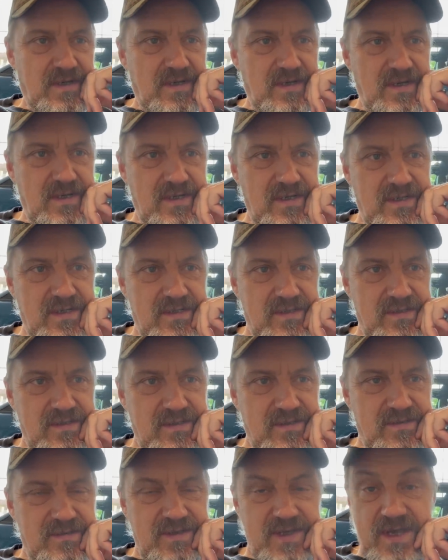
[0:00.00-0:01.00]
And
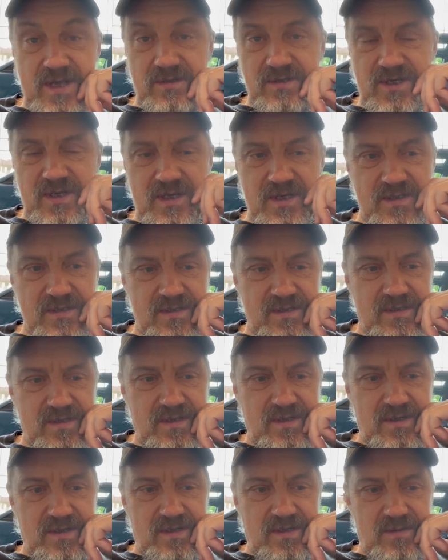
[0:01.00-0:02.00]
uh, the Hellcat.
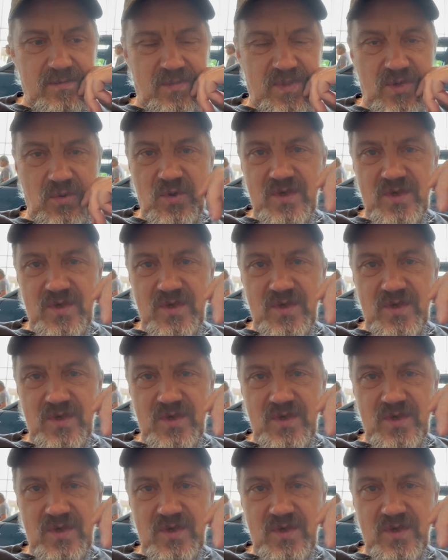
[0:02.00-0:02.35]
But